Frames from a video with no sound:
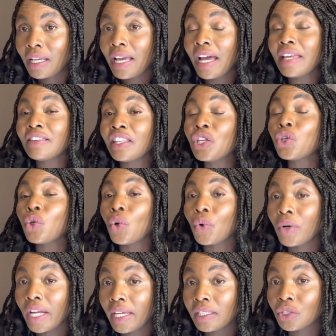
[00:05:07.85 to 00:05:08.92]
I think you're
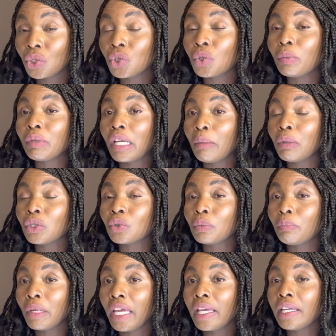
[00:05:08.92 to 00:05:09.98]
right. You should be able to
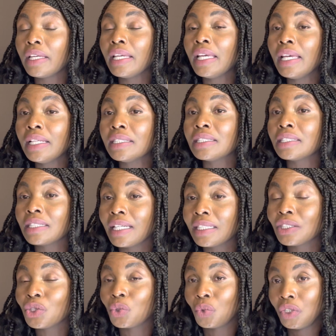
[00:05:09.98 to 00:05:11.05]
pay
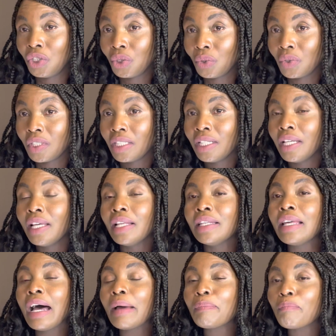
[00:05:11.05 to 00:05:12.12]
in-state tuition.
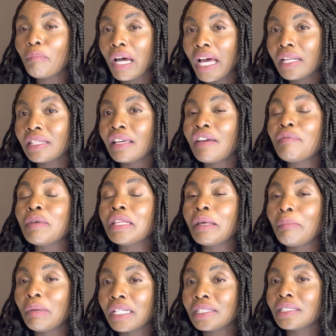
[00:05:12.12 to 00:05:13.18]
That man gave me the
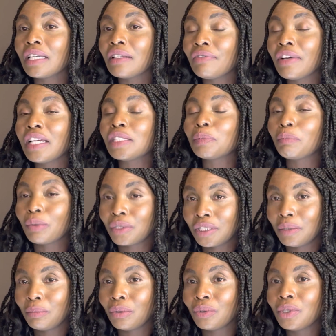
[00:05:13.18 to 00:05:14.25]
best advice
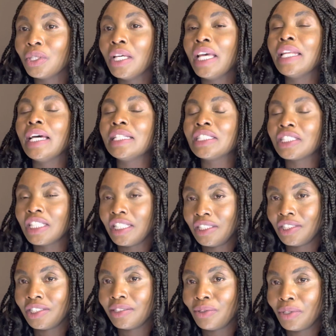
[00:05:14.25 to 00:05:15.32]
possible, and I
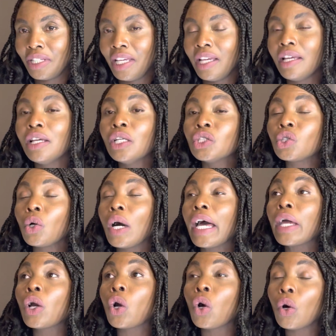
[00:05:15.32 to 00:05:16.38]
changed, okay? So
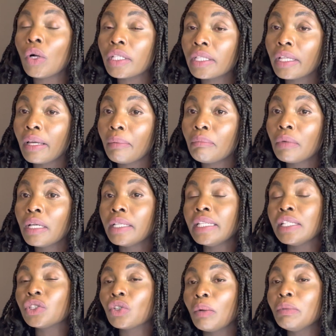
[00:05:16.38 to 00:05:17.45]
I called them.
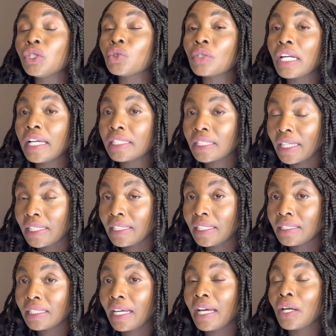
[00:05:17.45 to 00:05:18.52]
They told me to write a
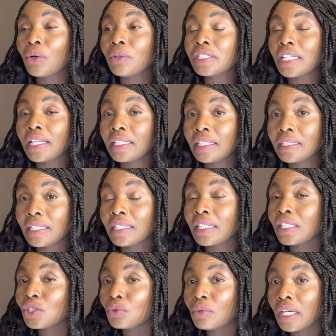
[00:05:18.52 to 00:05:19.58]
letter. I wrote a letter.
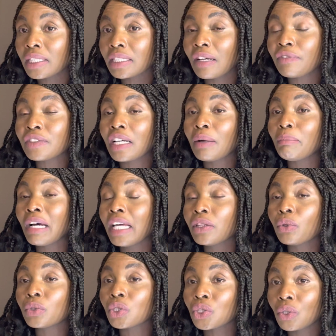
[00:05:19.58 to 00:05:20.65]
Guess what? After a month
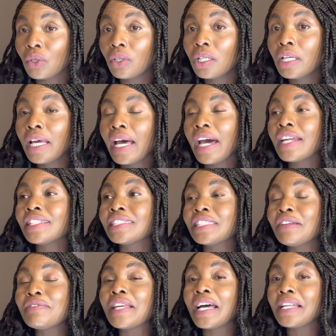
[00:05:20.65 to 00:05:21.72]
or so, I
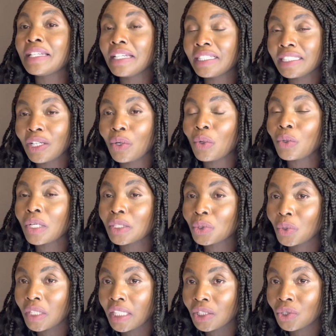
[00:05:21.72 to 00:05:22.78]
received a letter.
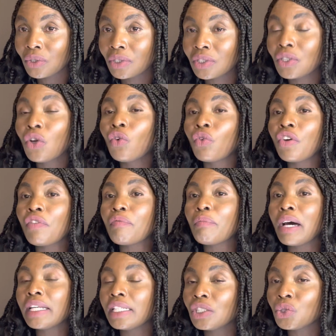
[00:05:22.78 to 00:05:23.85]
Congratulations. We've
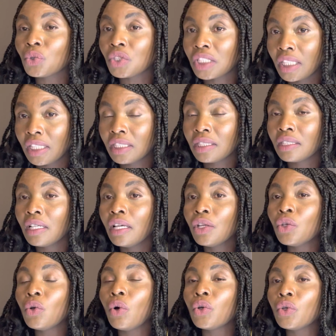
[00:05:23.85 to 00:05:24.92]
managed to change
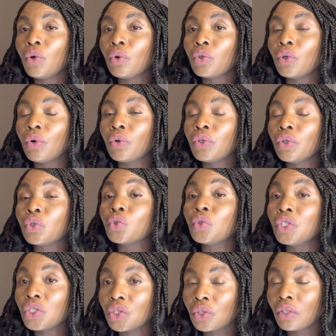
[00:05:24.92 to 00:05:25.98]
your
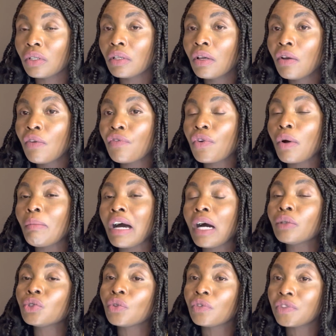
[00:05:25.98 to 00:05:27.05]
tuition from
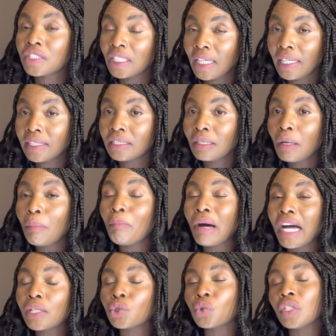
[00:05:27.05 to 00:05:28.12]
out of state
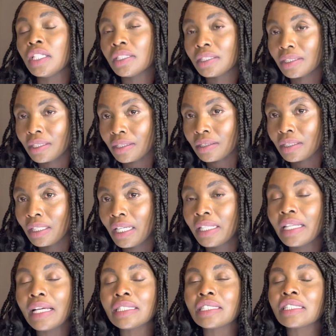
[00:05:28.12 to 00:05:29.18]
back to in-state, and
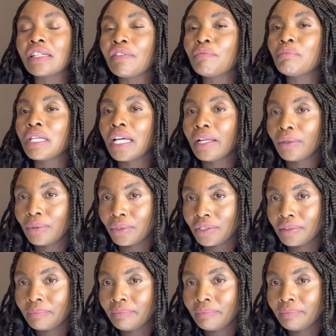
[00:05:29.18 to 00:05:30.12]
that saved me a lot.